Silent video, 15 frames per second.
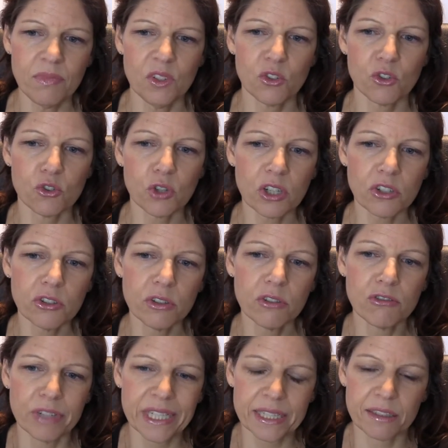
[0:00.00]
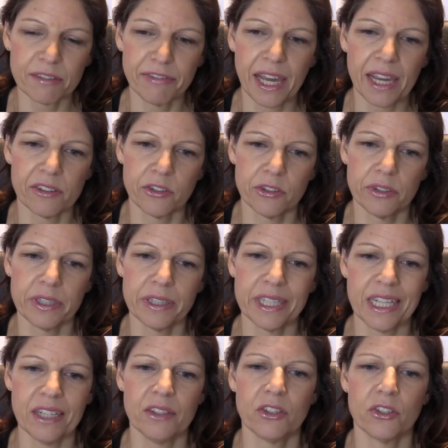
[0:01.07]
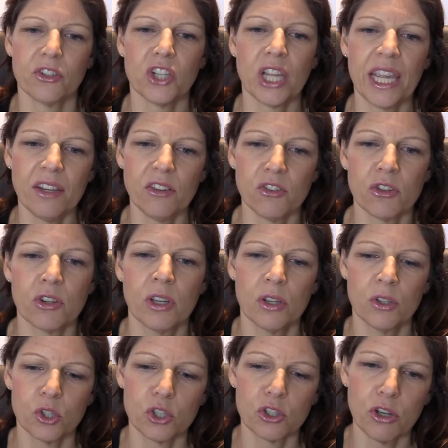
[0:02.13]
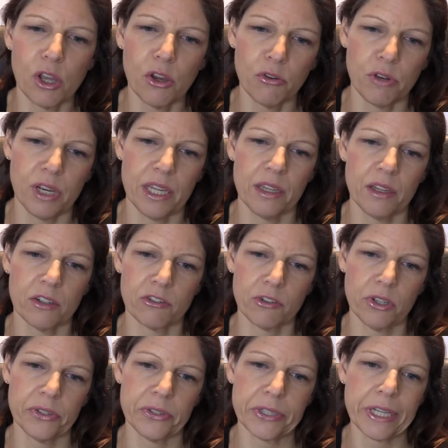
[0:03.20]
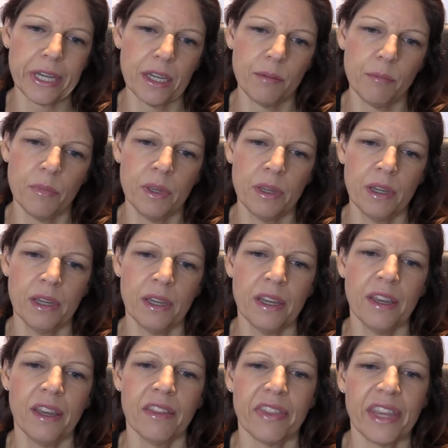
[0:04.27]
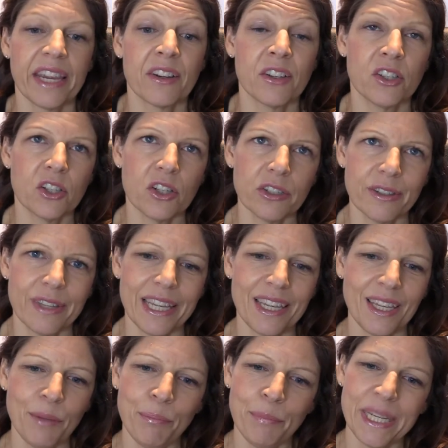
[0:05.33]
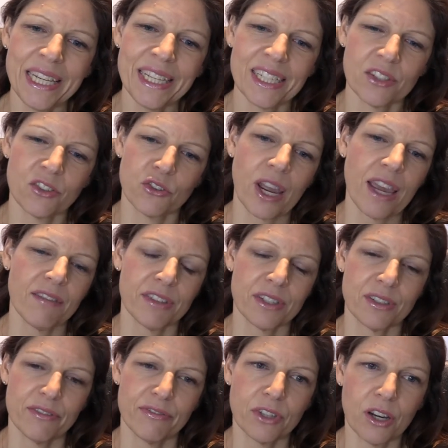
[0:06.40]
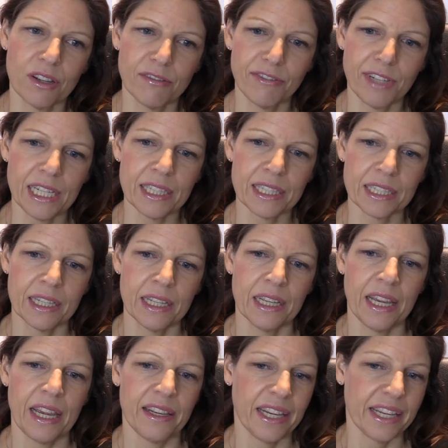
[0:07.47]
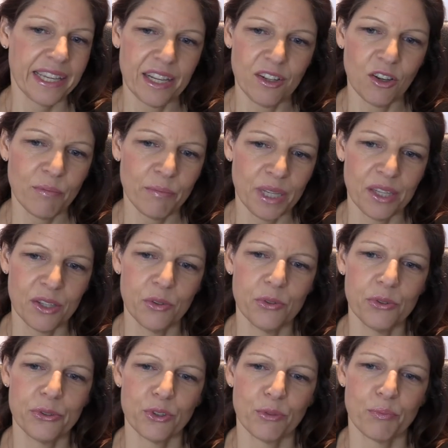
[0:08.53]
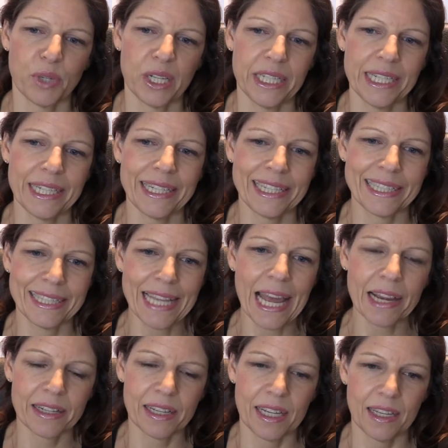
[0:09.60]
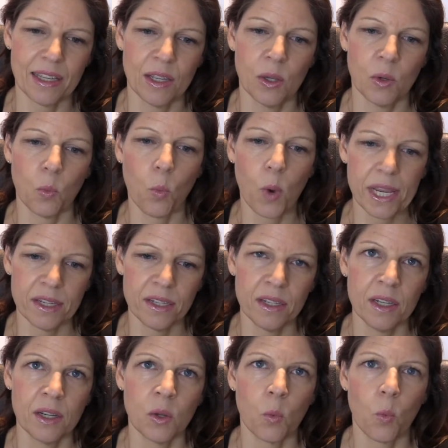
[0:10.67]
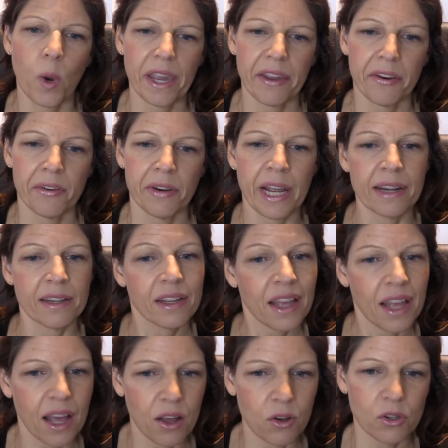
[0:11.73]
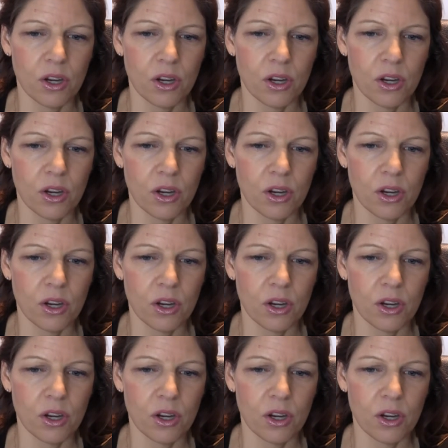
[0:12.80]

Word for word: Structural risk factors tend to change slowly across time. They are not the immediate drivers of conflict, and they cannot be used to predict exactly when, where, and how